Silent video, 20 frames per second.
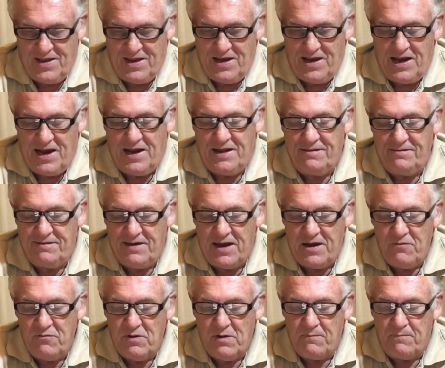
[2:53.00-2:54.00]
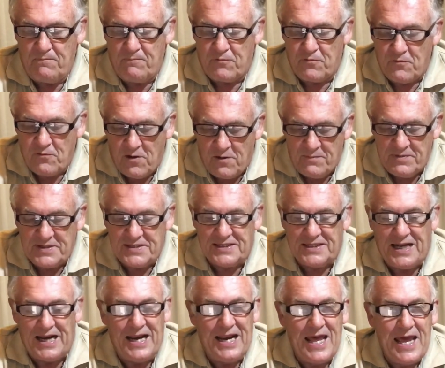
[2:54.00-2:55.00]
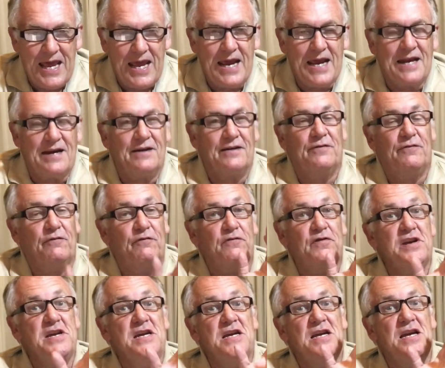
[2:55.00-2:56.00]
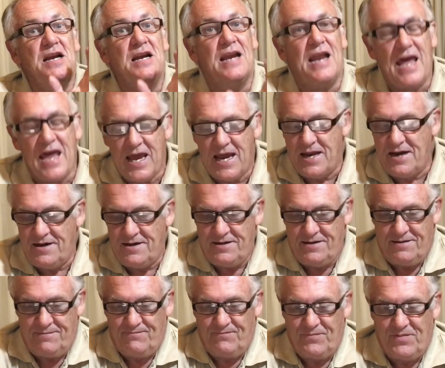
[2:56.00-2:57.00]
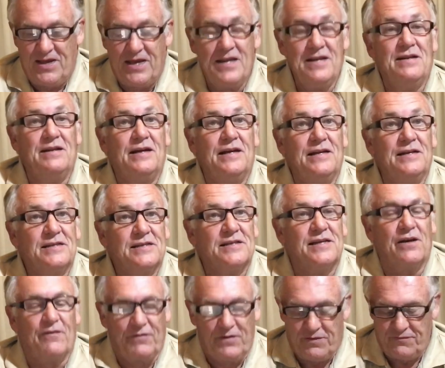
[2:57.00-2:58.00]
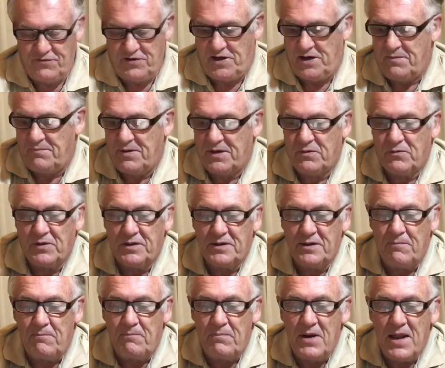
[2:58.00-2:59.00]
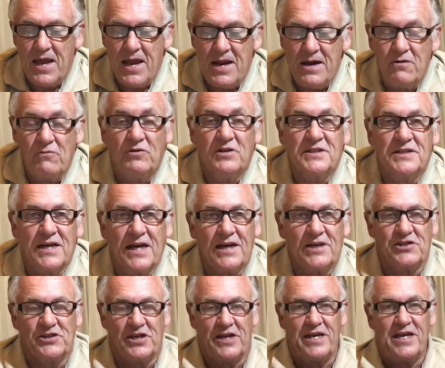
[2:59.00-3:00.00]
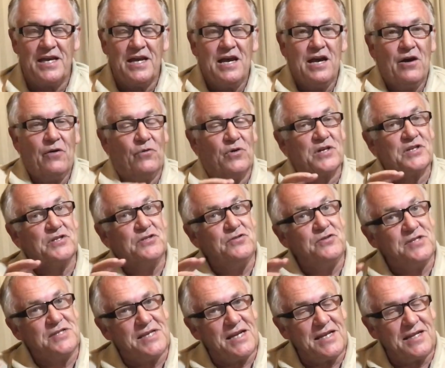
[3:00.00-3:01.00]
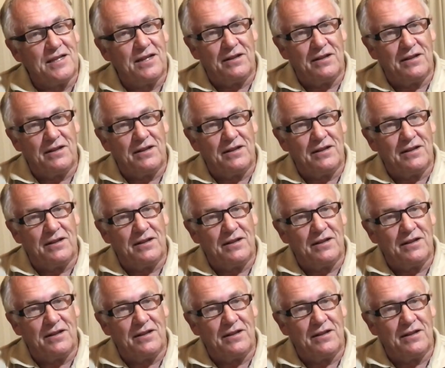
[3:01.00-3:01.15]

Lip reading: and they were promised land, free land in South Africa. But what the plan was actually was to settle